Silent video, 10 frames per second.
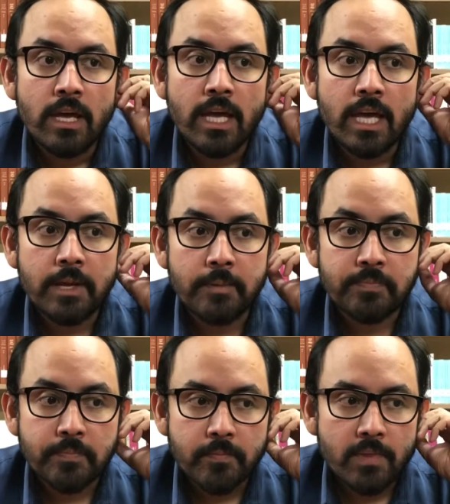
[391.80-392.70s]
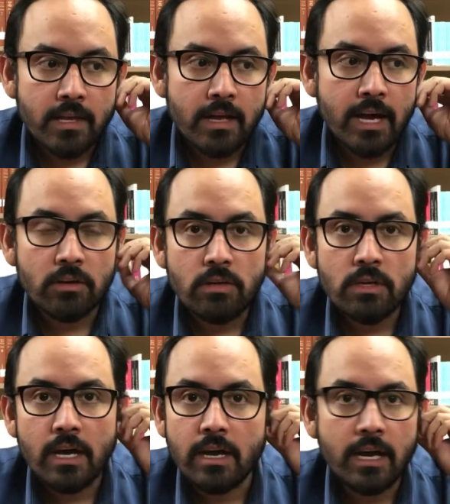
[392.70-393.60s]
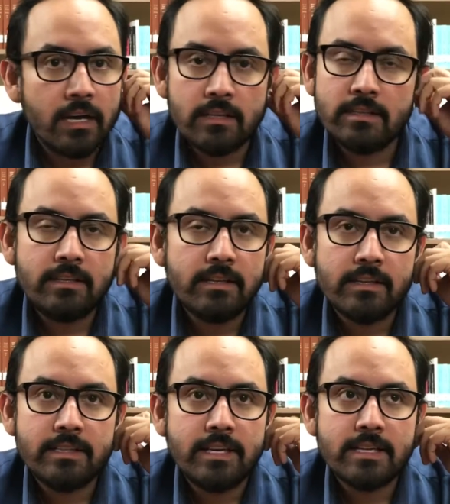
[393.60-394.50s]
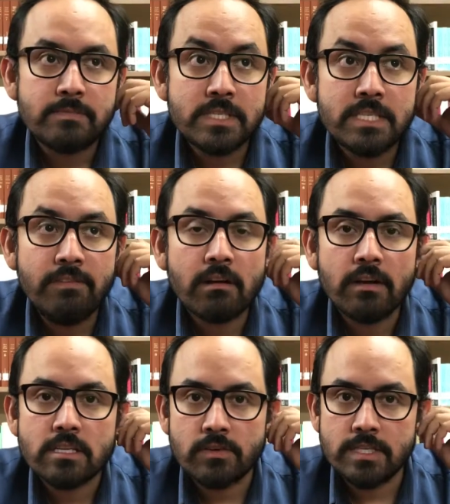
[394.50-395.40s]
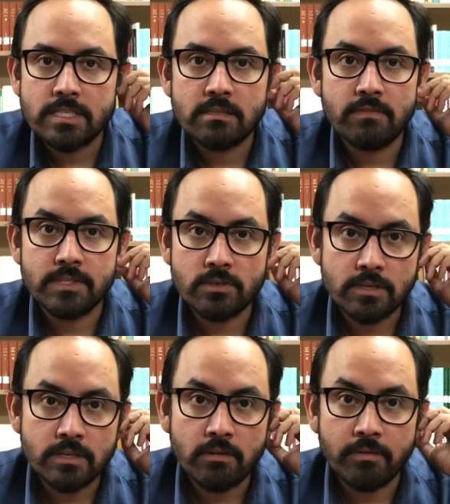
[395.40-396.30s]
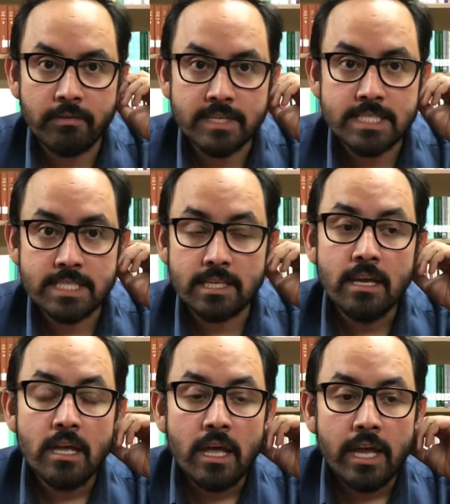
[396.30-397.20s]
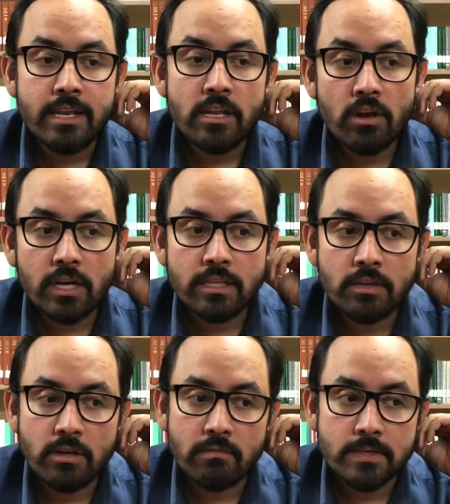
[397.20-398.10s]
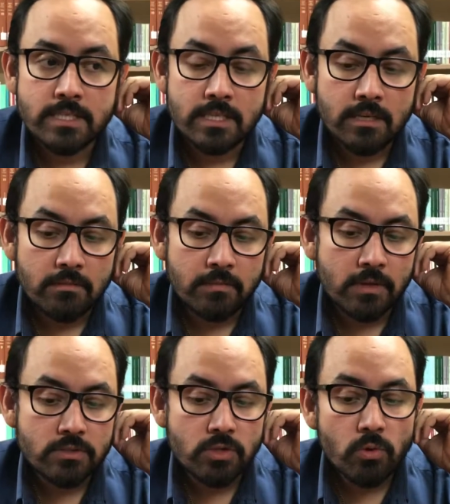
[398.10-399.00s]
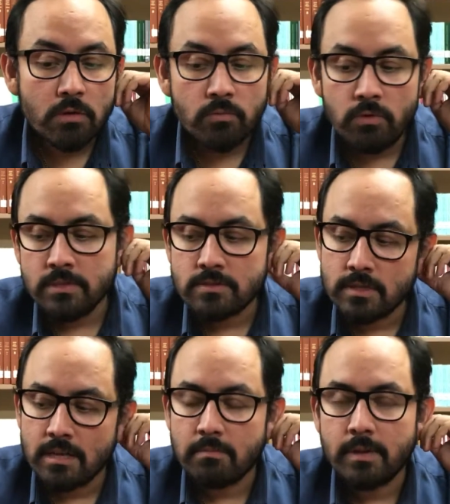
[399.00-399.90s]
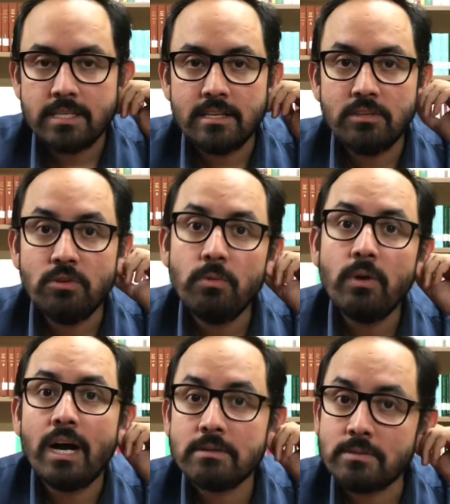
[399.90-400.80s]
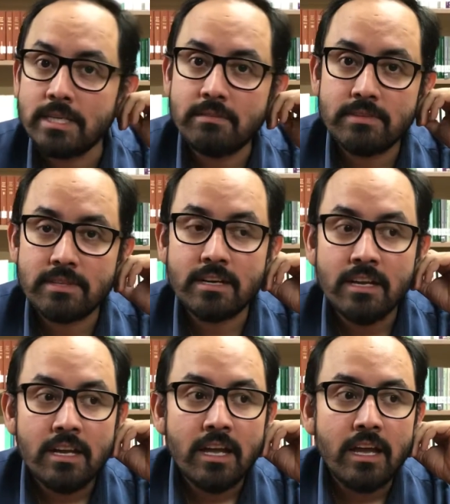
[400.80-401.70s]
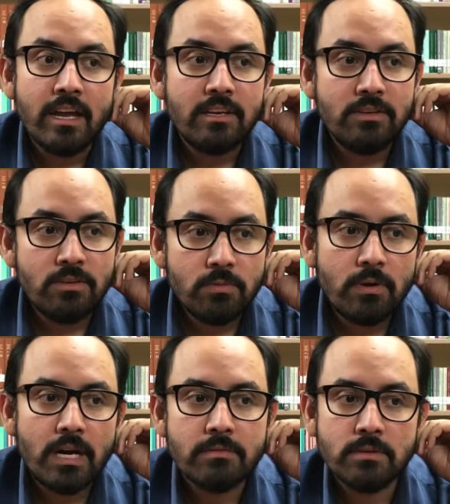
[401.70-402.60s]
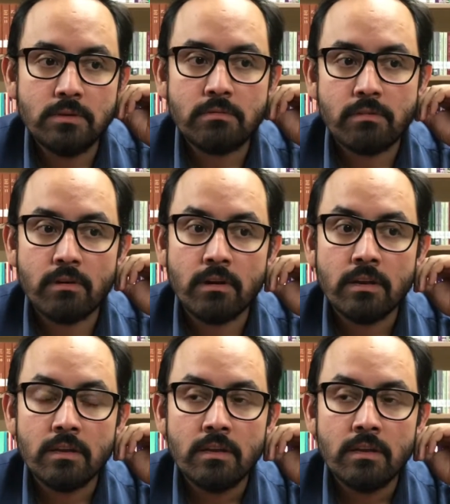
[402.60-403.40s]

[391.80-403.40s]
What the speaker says: a, the specific characteristics of a certain university, and not only the university, because you are moving to that place and you will have to live there, and you will have to look for